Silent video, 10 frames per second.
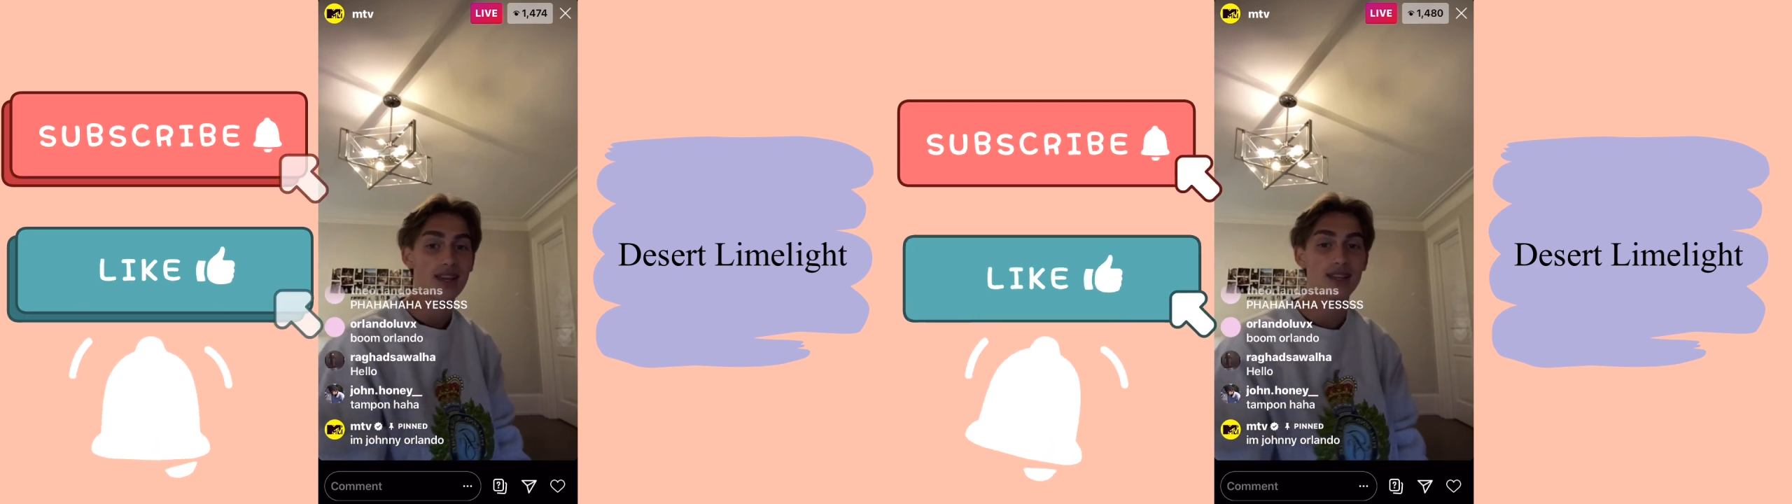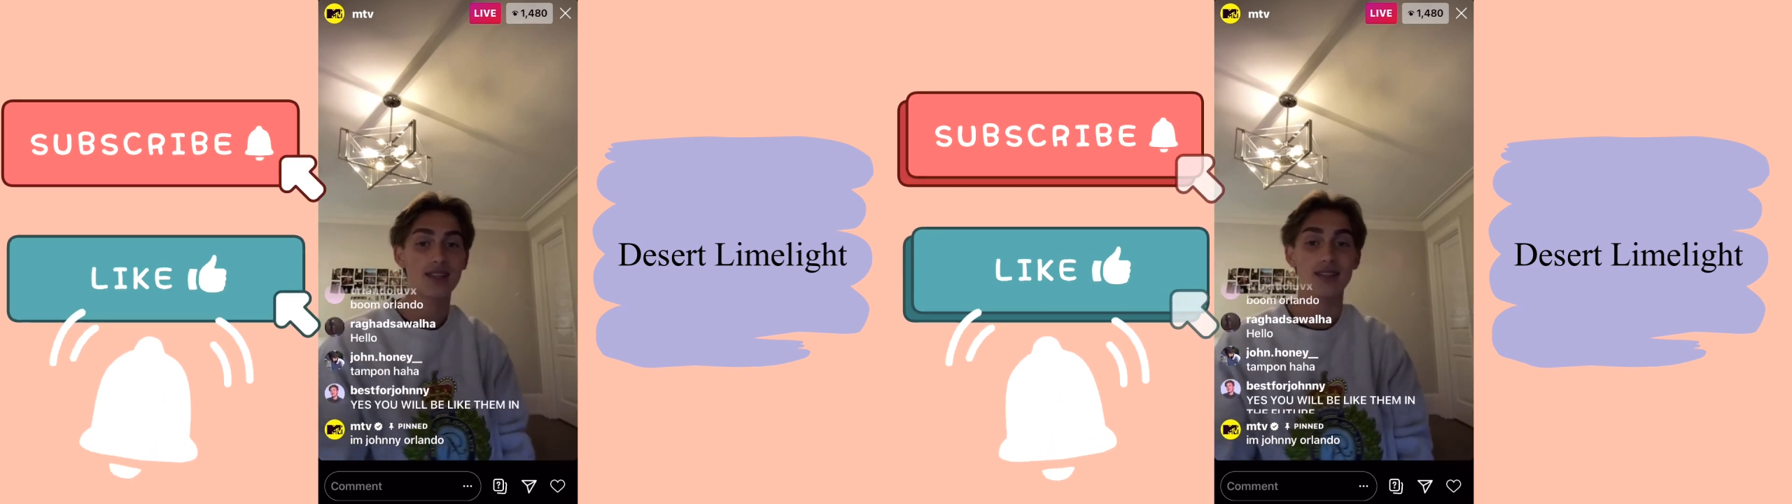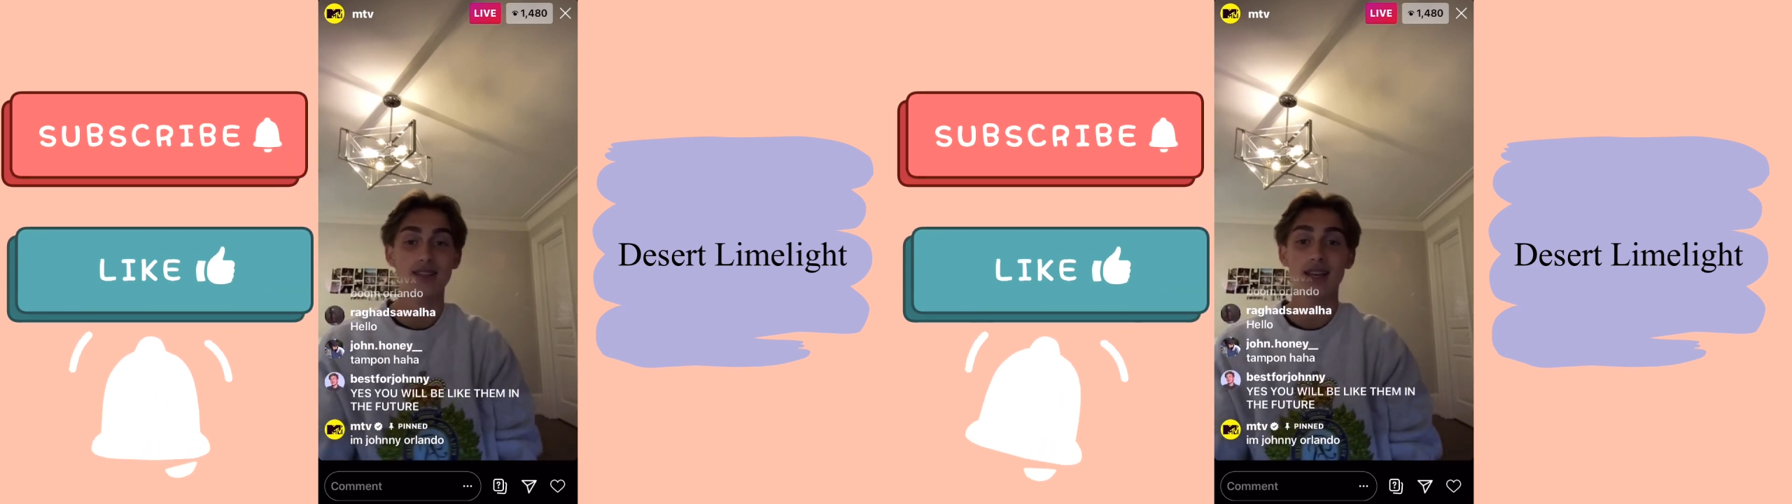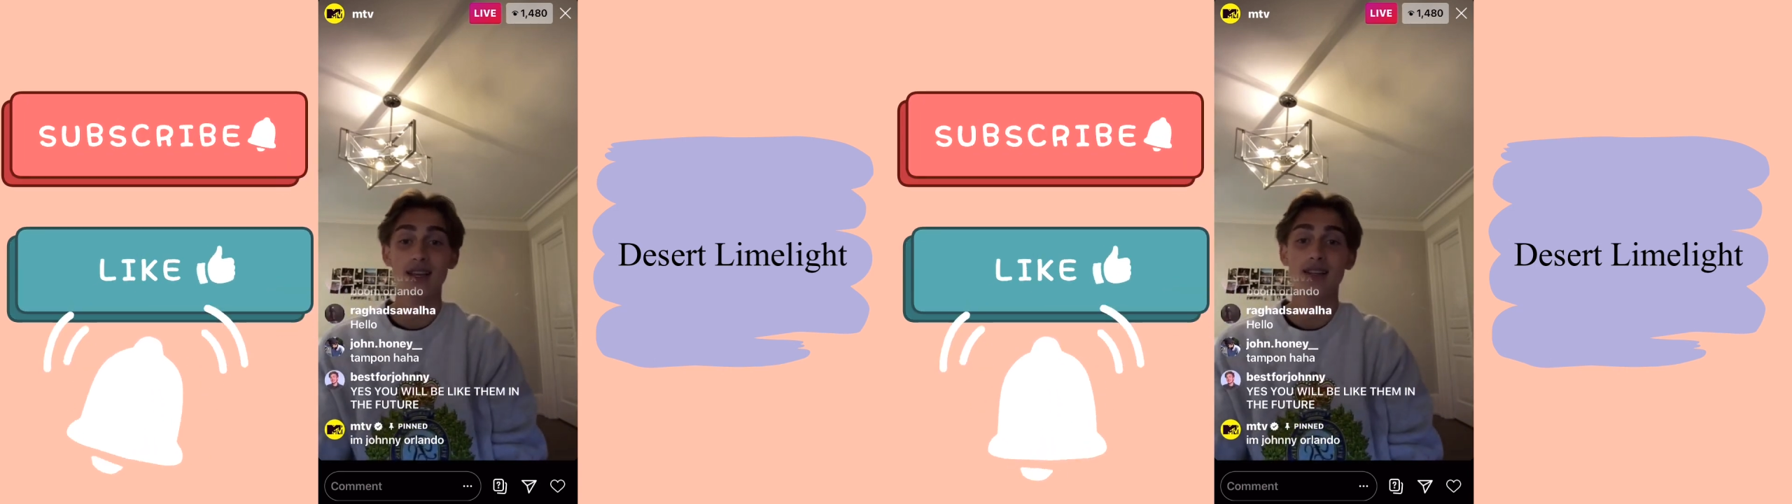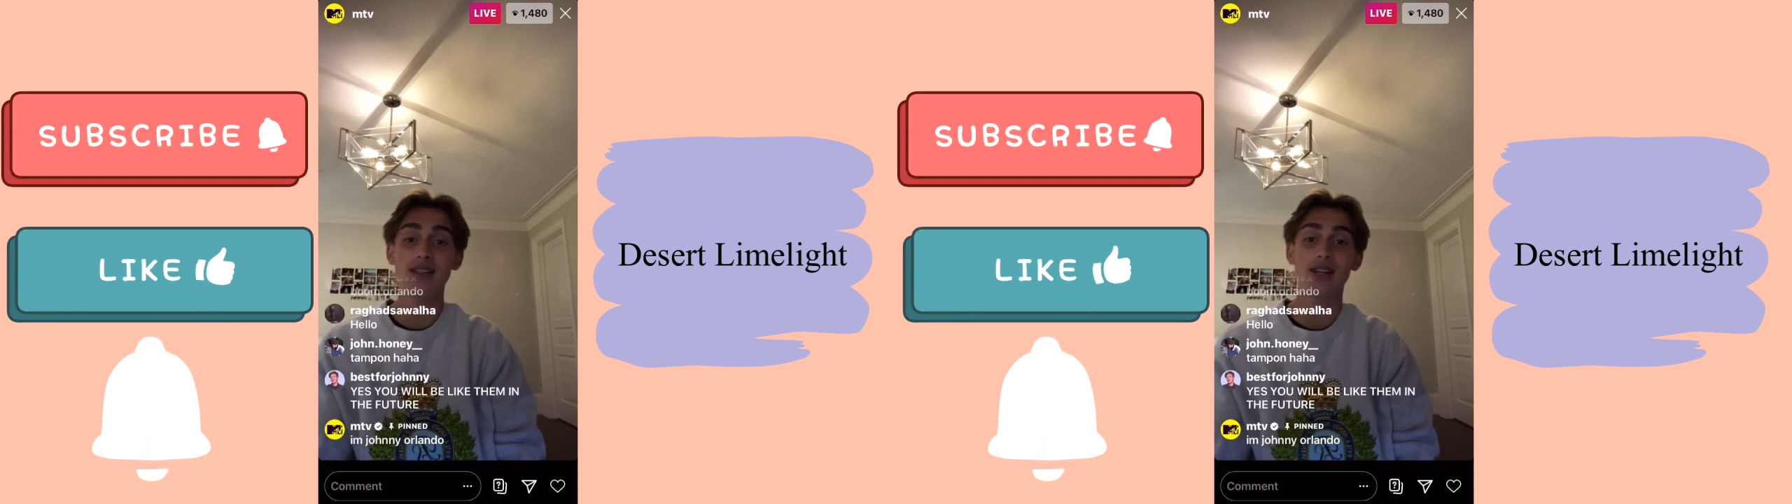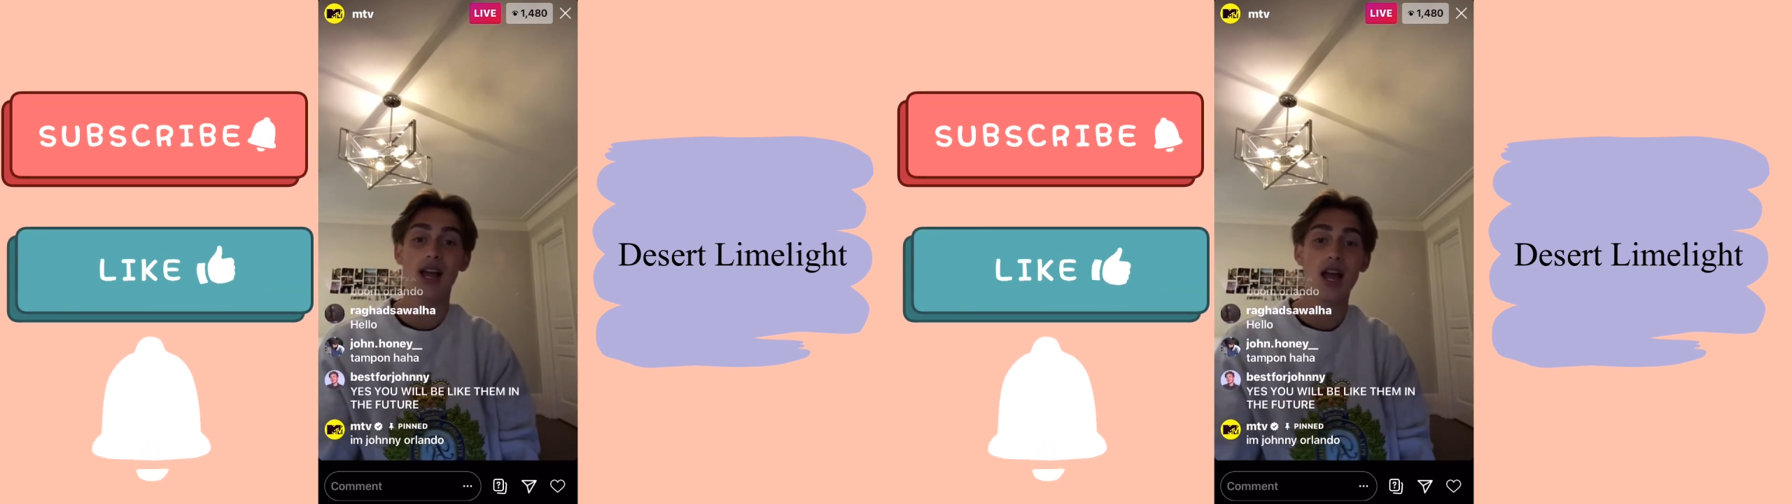'Cause I'm